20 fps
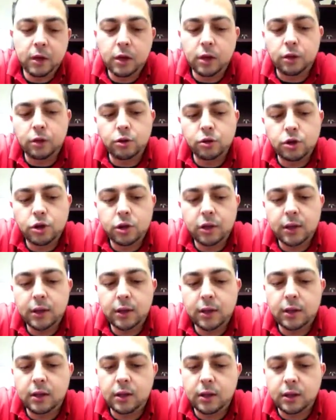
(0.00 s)

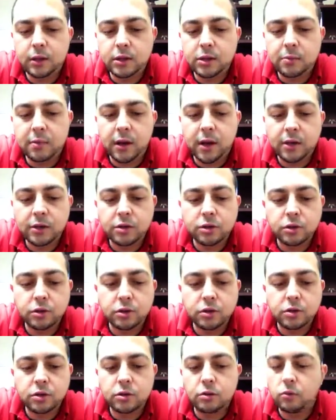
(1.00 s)
usually the
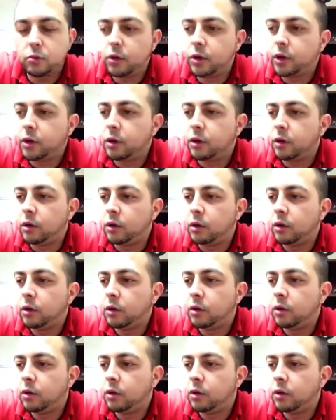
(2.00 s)
sponsors will